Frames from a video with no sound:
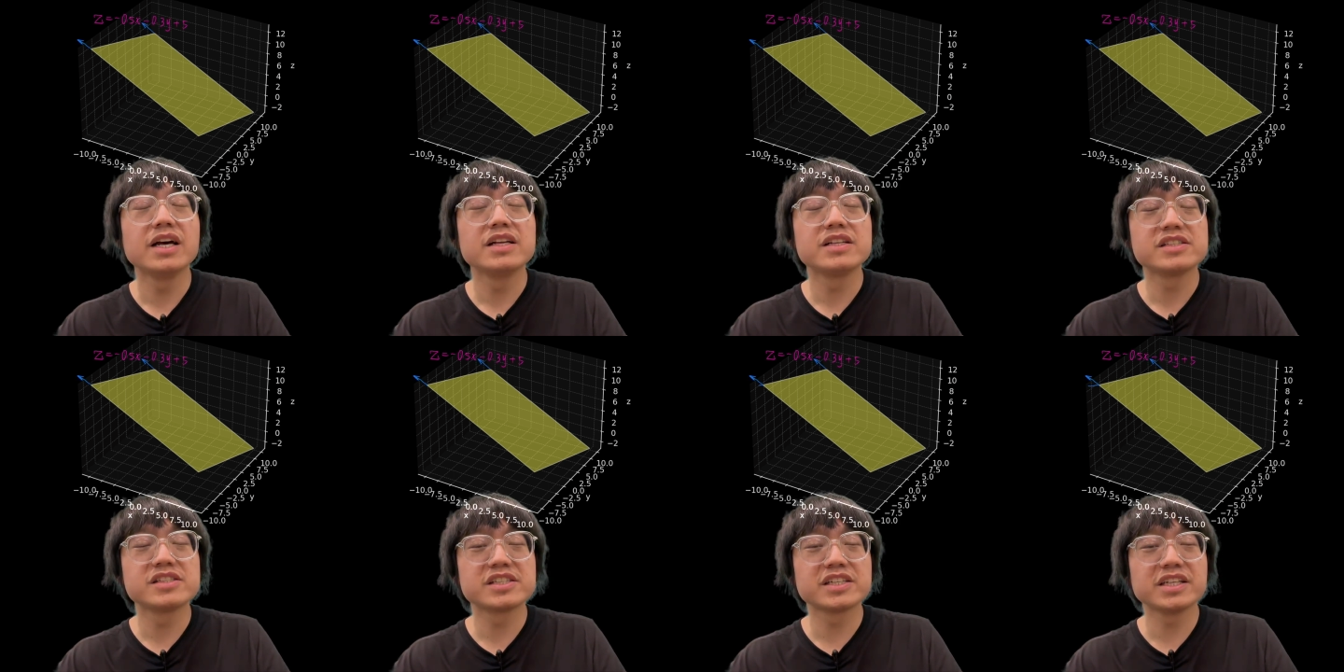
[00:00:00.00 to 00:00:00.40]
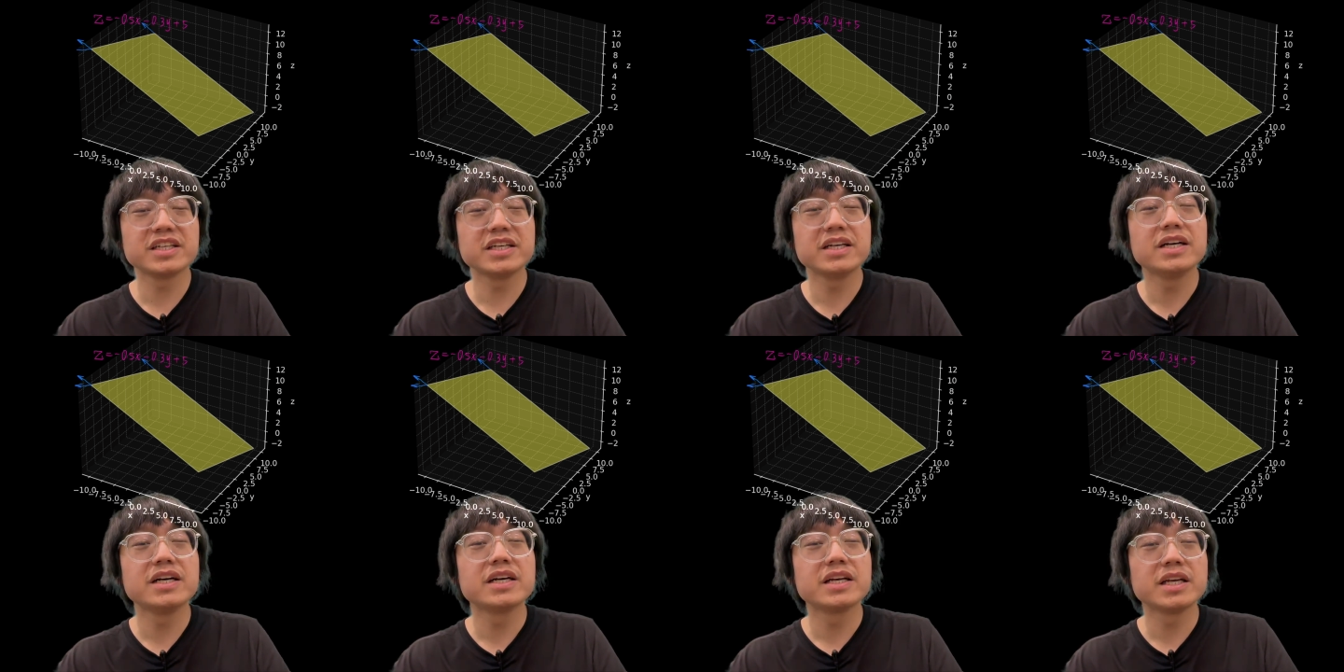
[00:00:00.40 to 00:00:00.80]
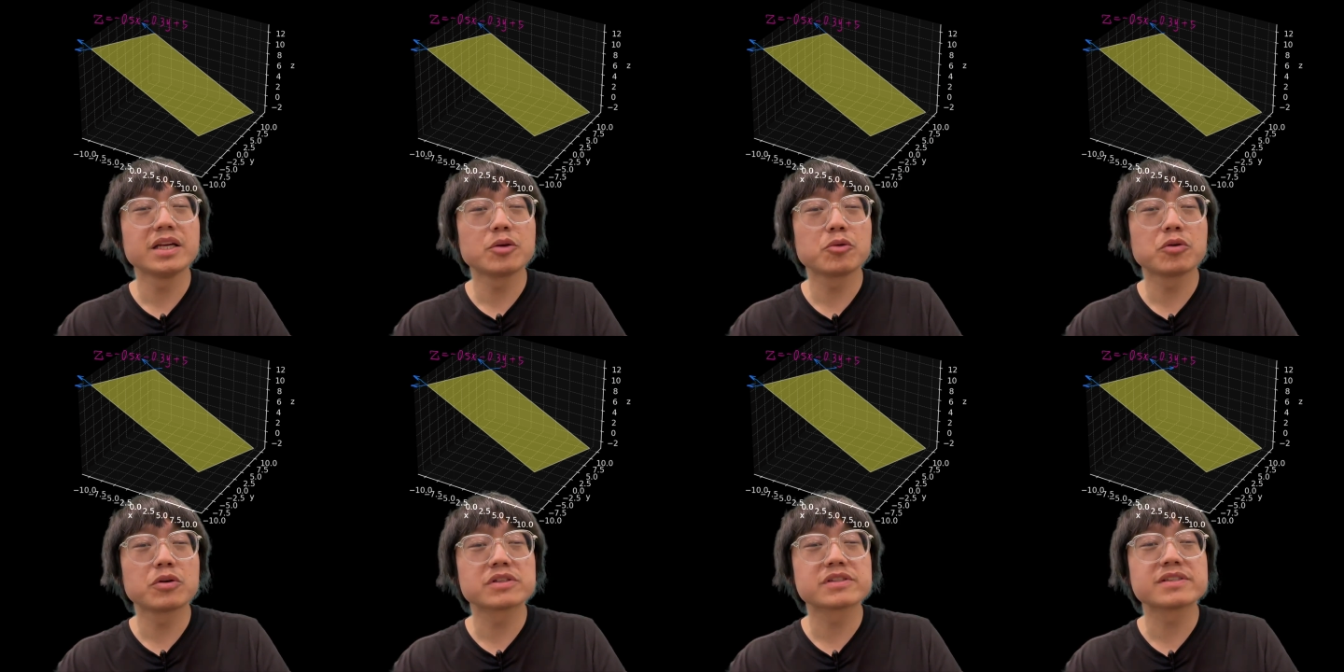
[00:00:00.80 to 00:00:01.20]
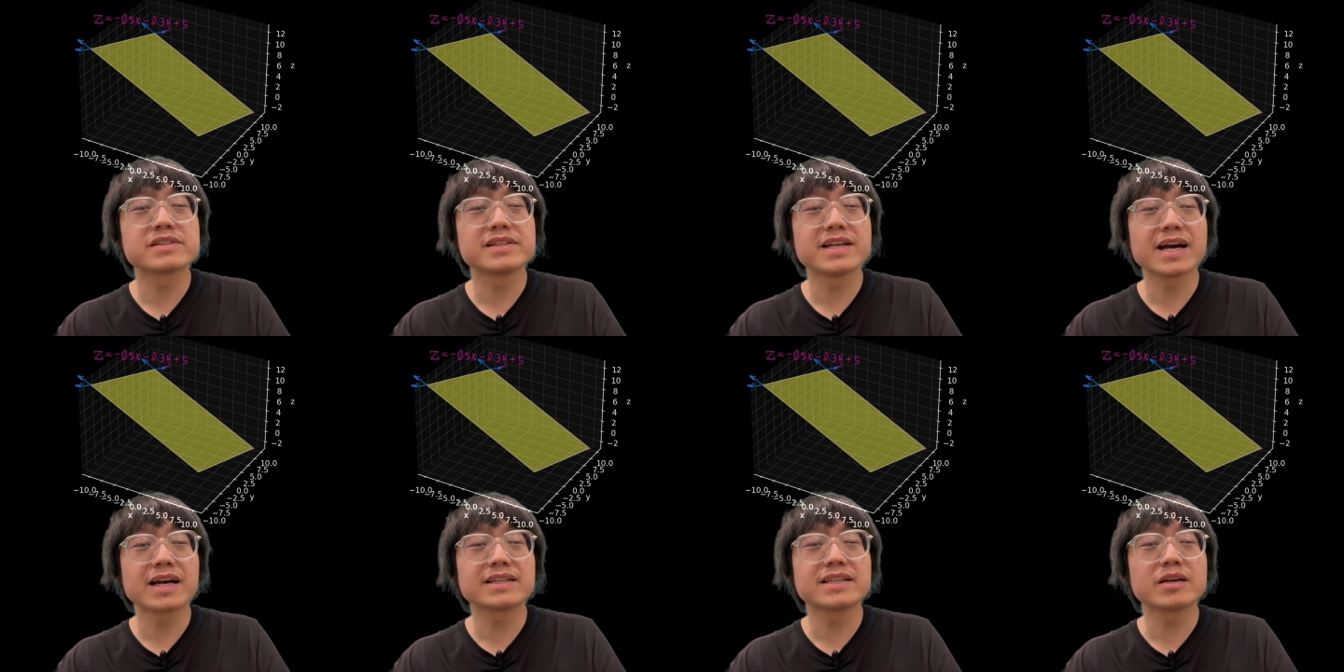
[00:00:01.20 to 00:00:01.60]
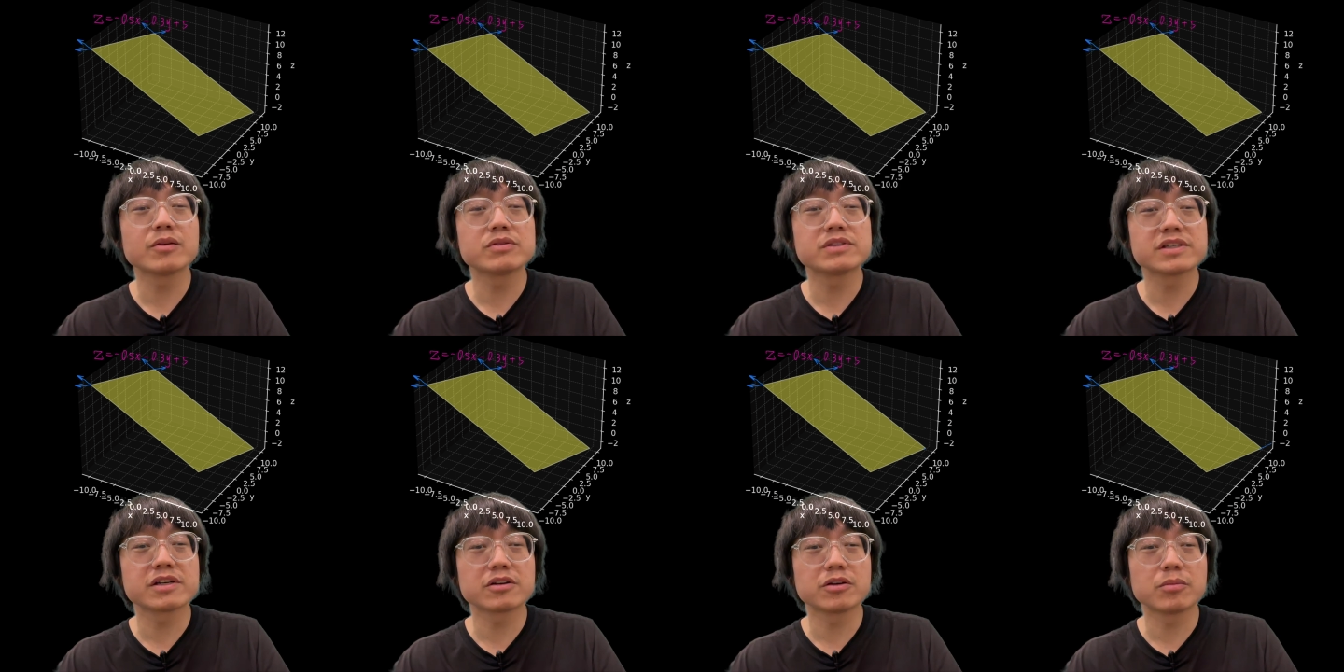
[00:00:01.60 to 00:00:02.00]
z equals negative
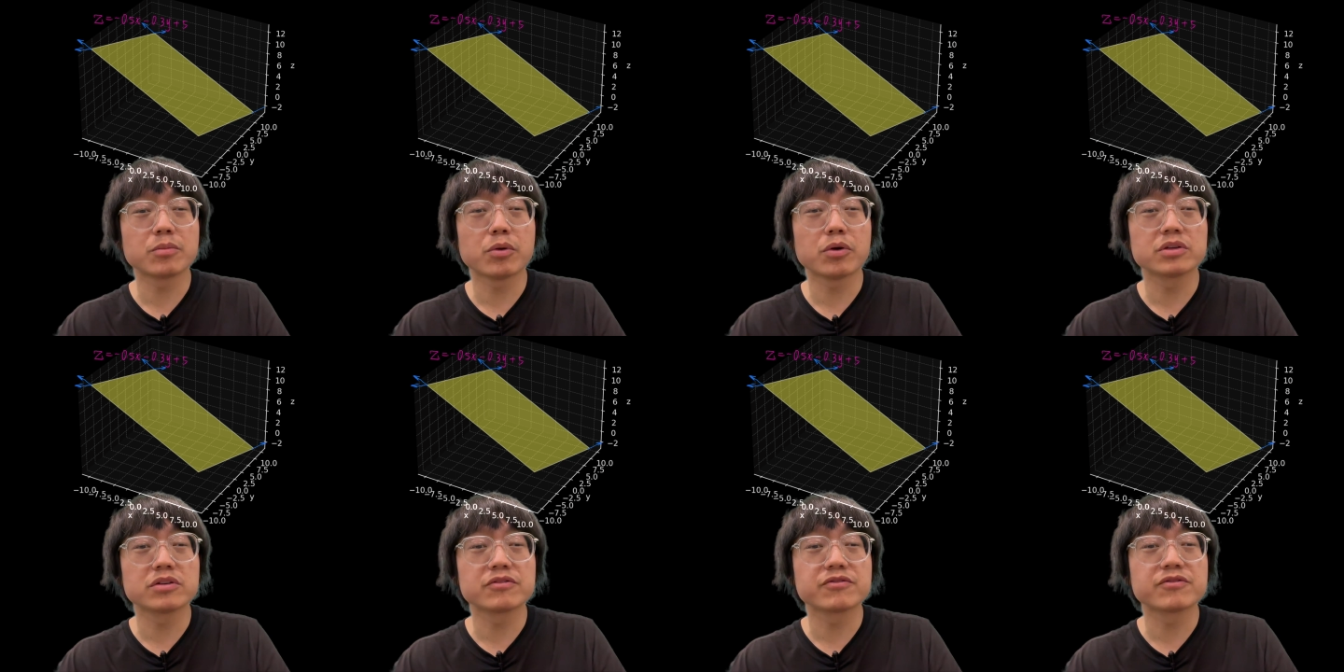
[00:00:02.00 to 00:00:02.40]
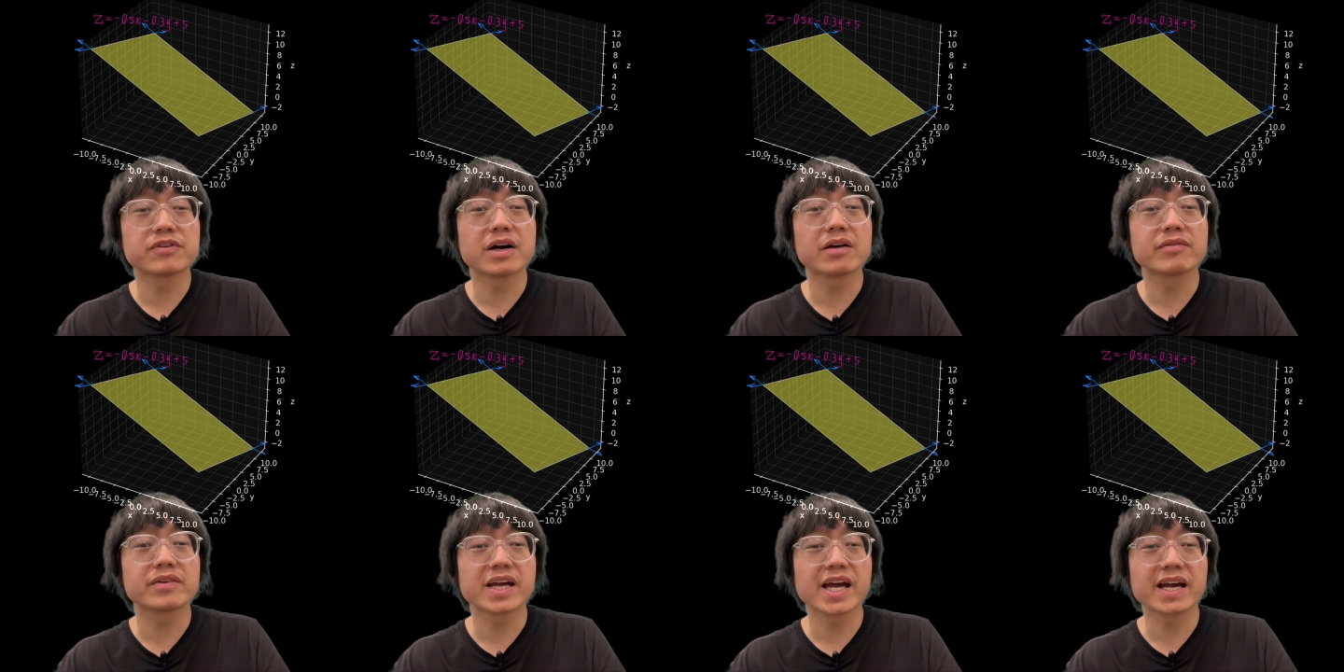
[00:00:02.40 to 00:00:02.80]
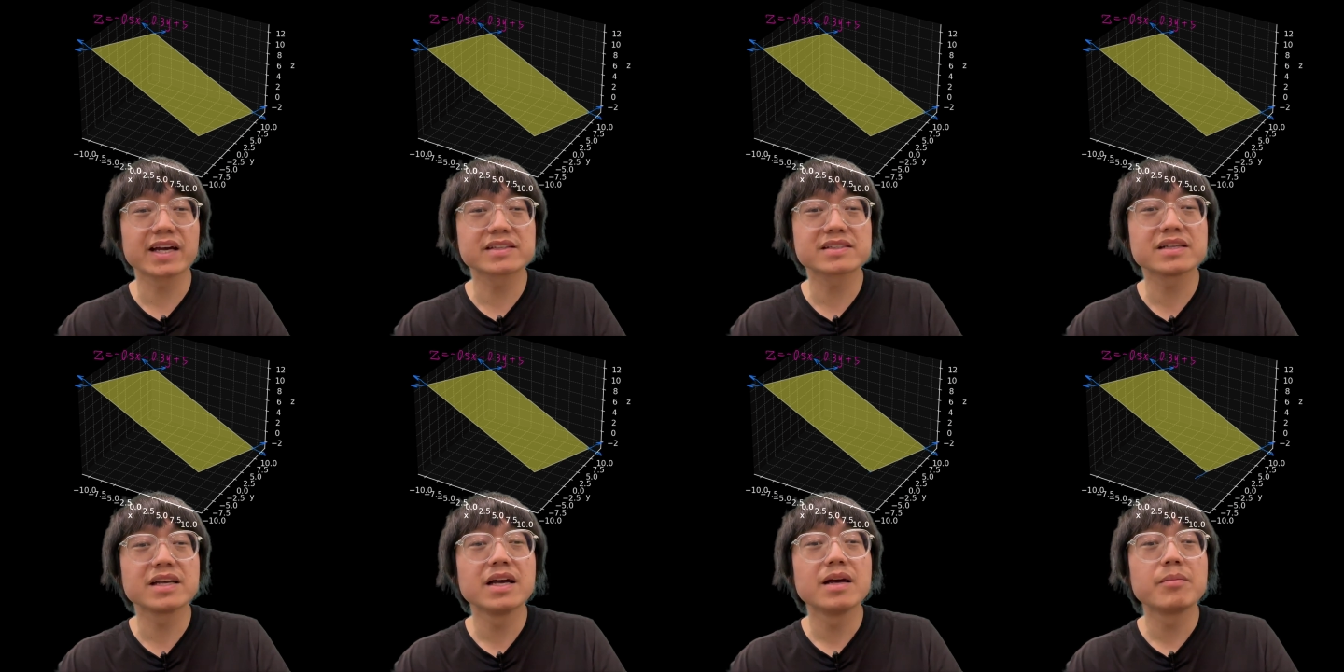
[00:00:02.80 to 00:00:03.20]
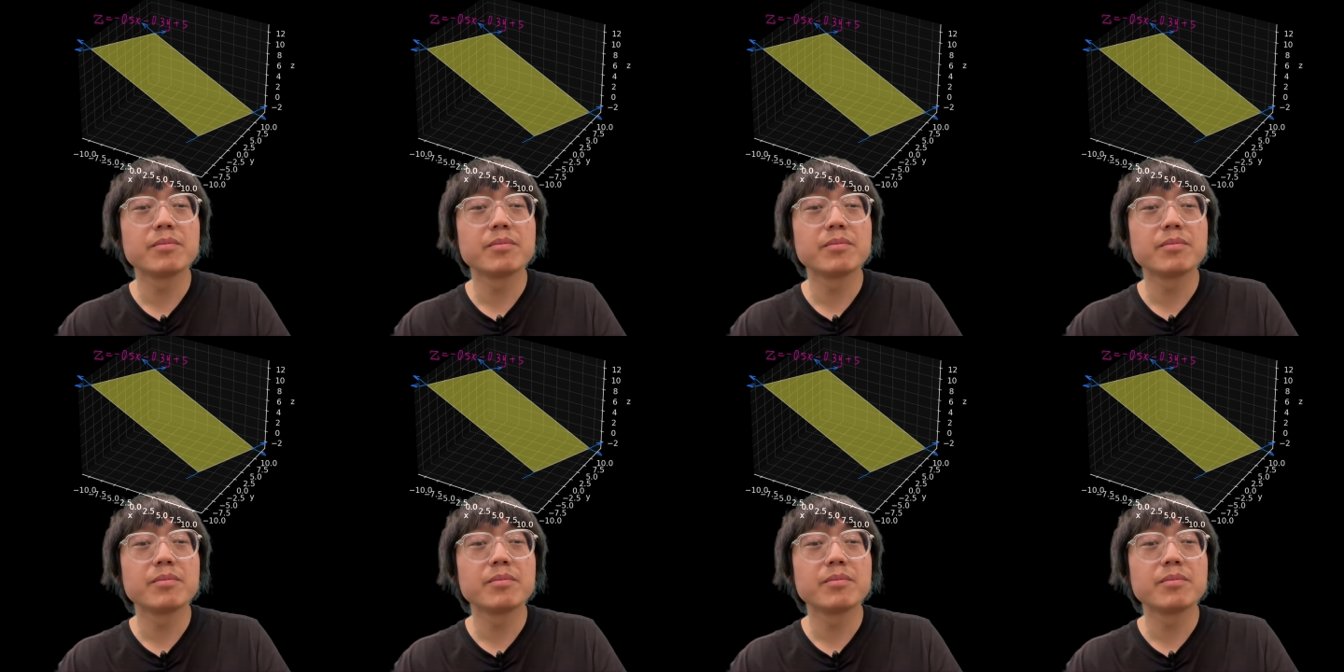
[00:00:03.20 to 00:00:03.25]
0.5x